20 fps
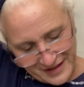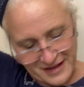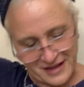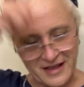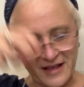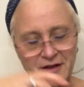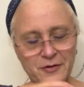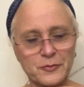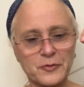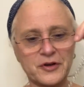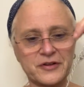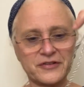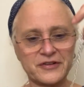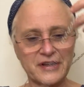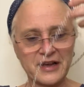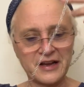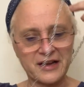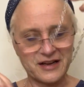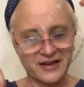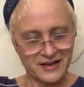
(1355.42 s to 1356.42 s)
and once
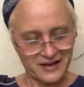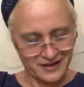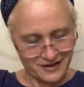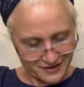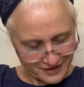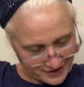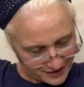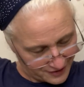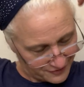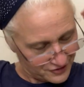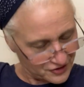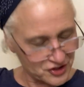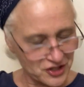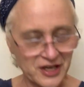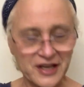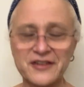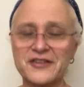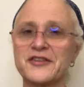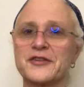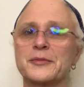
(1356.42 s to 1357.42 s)
I have a
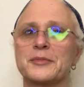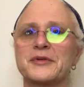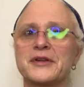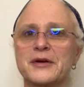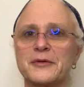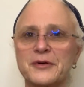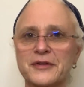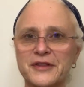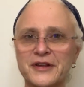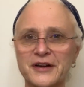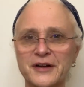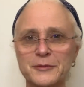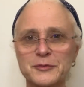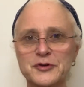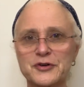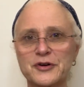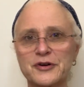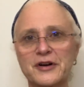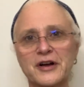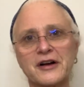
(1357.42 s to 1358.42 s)
chance to play with it, I'm
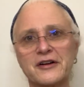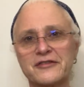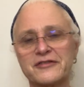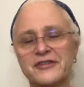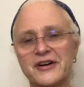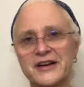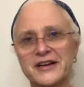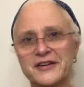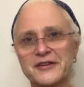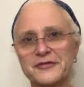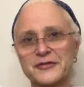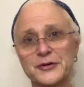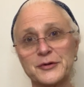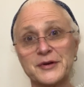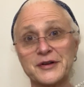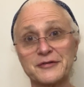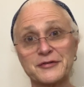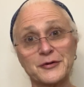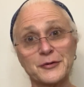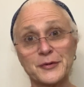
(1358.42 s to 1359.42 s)
sure I'll find a few
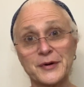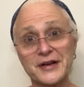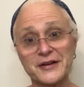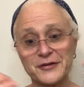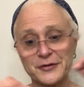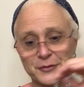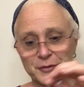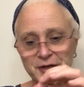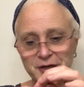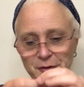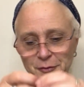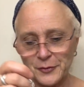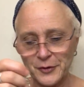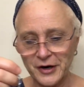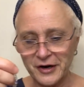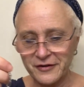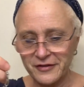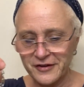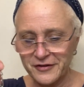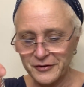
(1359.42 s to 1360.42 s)
different ways that we can wear
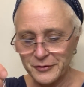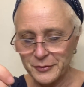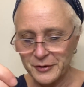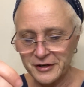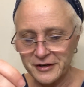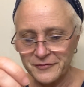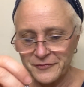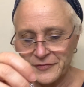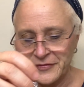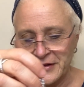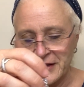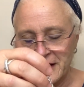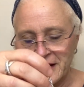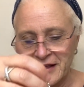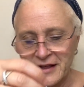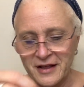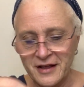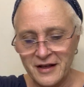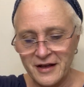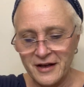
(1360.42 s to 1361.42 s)
this one.
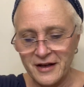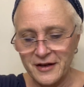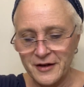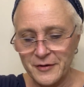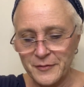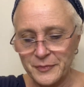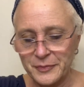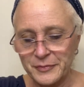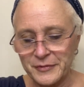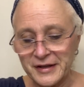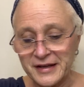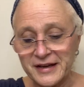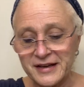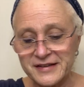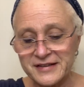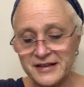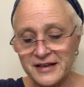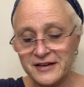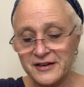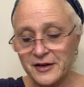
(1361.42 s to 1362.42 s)
Like I
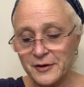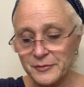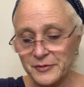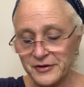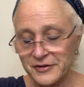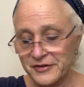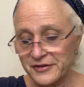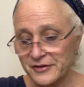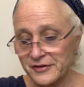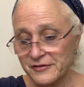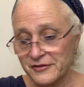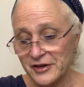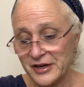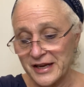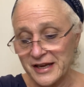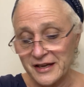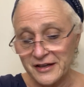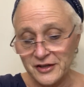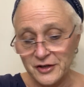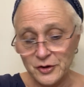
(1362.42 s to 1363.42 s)
said, comes in silver
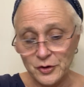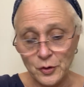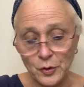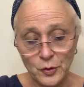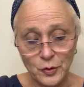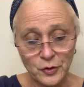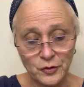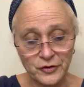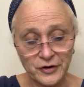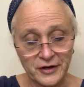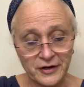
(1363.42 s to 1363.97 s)
and in gold.